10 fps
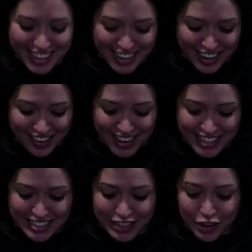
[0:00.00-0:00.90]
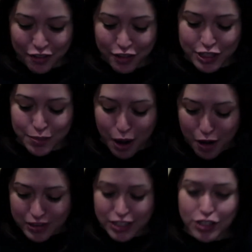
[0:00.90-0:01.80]
All right, so for tomorrow
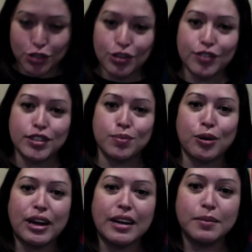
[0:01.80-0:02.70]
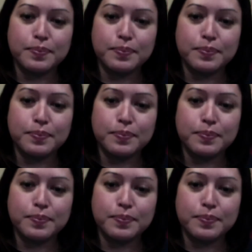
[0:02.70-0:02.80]
is a Two of Spring,